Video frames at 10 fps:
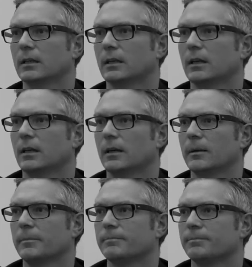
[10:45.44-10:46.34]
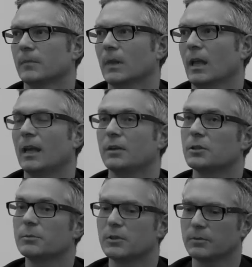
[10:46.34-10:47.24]
Um, and in terms
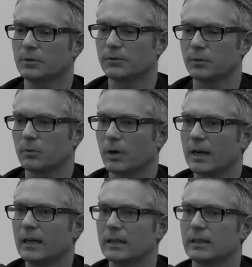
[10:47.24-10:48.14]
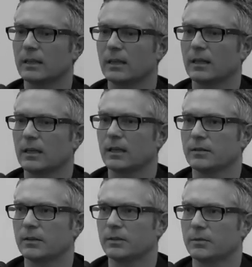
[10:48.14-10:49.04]
of the different writing, uh, uh,
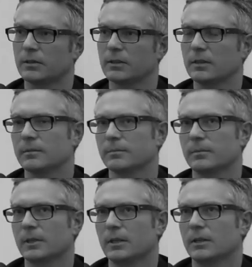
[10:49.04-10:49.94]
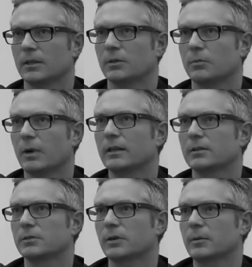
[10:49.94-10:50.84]
the, you know, the, the you know, writing a
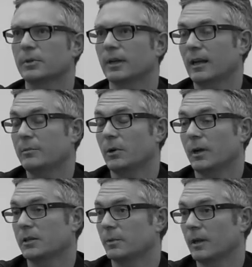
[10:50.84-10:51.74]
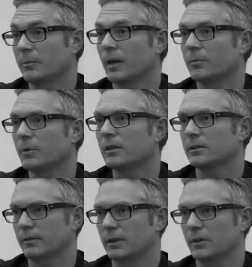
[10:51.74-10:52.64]
screenplay, and I'm no expert, I'm, I'm
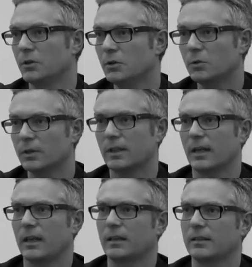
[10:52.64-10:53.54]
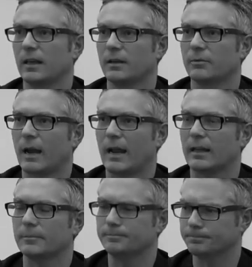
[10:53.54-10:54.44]
relatively new at that, at that racket.